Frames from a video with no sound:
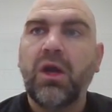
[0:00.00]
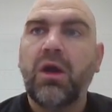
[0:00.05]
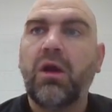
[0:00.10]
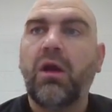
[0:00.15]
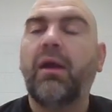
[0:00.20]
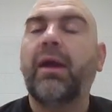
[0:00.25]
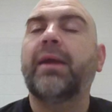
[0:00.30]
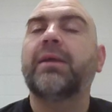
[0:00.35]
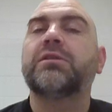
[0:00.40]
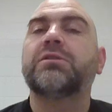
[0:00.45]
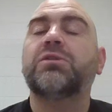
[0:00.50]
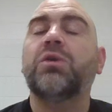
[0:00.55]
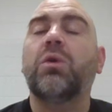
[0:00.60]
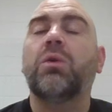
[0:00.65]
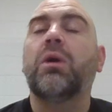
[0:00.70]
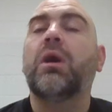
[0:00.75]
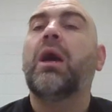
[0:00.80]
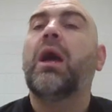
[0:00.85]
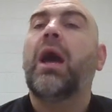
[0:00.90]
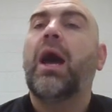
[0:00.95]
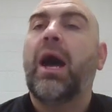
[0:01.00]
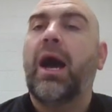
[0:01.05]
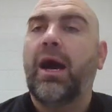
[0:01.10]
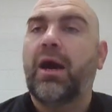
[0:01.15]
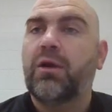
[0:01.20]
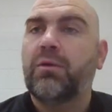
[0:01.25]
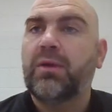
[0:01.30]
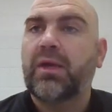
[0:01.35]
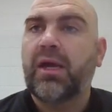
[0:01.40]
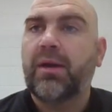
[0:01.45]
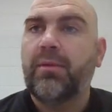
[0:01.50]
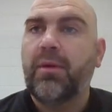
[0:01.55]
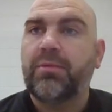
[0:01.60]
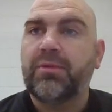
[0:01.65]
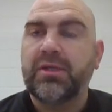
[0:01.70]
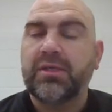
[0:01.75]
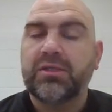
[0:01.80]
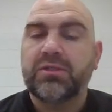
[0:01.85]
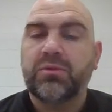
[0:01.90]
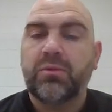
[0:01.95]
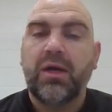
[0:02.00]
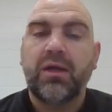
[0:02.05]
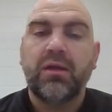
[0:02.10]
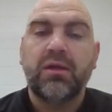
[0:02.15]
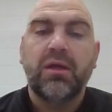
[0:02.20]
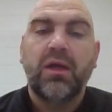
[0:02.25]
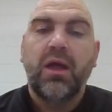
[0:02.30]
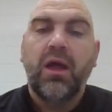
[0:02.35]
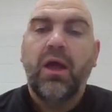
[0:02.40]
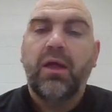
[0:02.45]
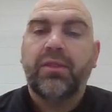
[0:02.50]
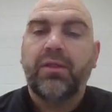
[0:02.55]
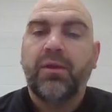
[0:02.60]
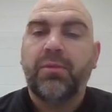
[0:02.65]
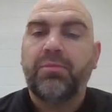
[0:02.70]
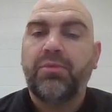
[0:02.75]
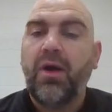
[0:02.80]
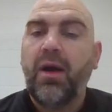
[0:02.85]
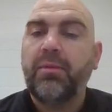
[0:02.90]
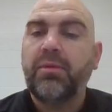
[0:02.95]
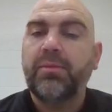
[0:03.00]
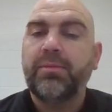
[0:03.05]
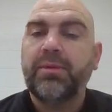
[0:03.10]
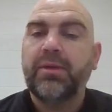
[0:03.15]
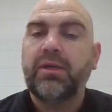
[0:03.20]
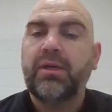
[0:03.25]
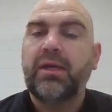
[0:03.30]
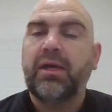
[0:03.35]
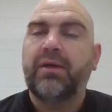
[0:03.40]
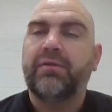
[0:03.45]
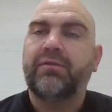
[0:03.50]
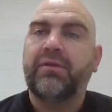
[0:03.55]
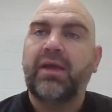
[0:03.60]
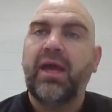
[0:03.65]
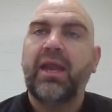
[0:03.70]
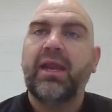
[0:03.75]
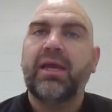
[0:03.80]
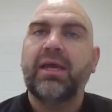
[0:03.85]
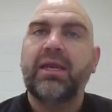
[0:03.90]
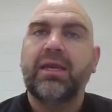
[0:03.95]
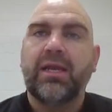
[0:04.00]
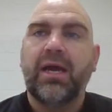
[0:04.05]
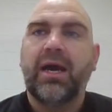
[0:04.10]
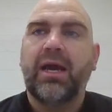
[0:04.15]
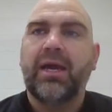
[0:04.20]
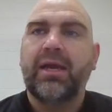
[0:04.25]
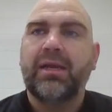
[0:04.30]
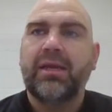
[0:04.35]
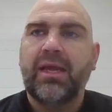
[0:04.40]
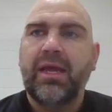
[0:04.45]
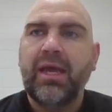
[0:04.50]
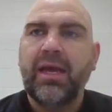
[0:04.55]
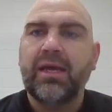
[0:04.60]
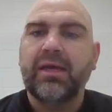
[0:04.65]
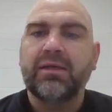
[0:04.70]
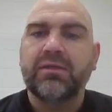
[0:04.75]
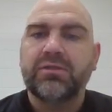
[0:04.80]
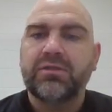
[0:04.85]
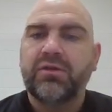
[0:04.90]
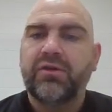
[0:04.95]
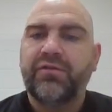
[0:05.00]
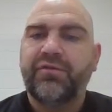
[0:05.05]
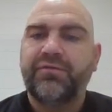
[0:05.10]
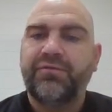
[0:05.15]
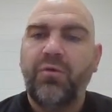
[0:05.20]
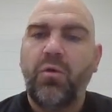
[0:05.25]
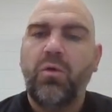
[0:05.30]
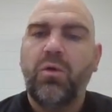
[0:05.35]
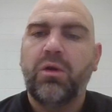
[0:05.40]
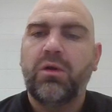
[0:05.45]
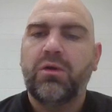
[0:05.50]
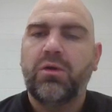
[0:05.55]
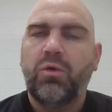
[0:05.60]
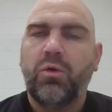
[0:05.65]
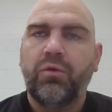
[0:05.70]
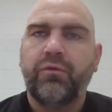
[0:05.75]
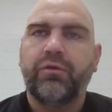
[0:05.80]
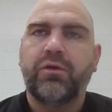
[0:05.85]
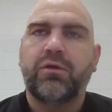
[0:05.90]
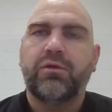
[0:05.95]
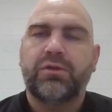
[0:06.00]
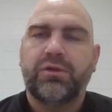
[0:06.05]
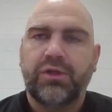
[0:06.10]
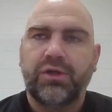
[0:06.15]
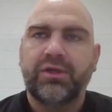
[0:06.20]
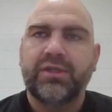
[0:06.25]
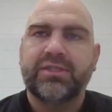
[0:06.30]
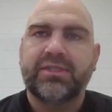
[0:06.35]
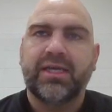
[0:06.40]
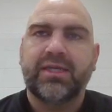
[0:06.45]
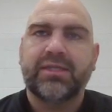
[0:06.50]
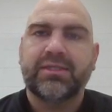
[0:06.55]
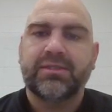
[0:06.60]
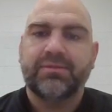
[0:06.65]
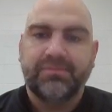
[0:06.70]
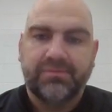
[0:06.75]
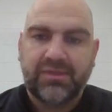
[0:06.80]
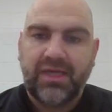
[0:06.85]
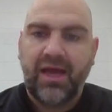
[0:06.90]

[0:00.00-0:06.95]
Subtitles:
All right, so how do we come up with this? Well, the probability of getting a 9 is 4 over 36.